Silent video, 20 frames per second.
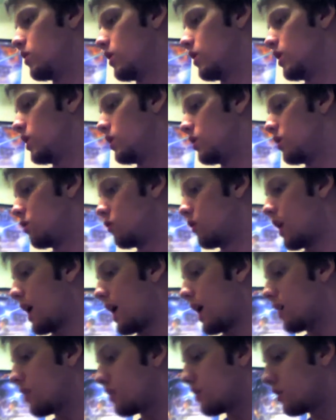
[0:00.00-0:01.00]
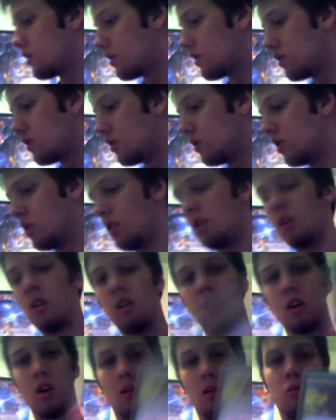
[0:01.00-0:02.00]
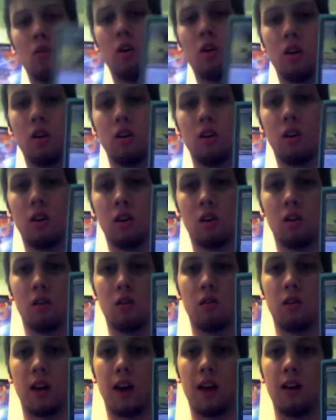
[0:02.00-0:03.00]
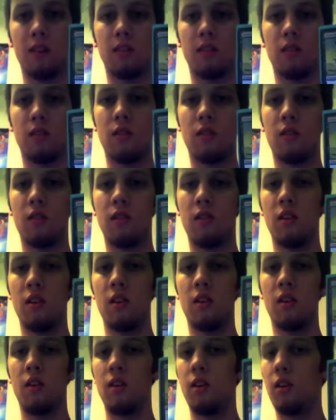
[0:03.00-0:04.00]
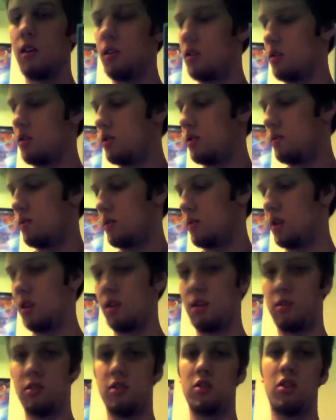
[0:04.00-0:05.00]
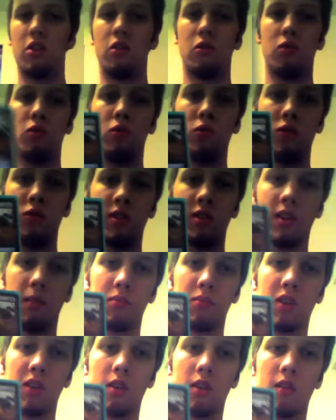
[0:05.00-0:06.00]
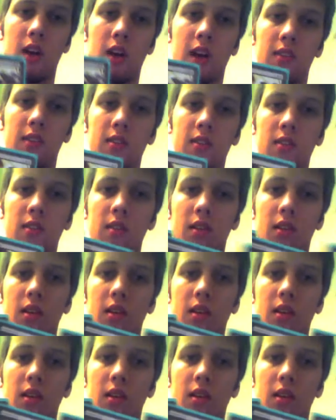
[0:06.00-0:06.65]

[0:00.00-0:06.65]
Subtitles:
Then the rats. We got 1 Ichor Rats and 2 Septic Rats.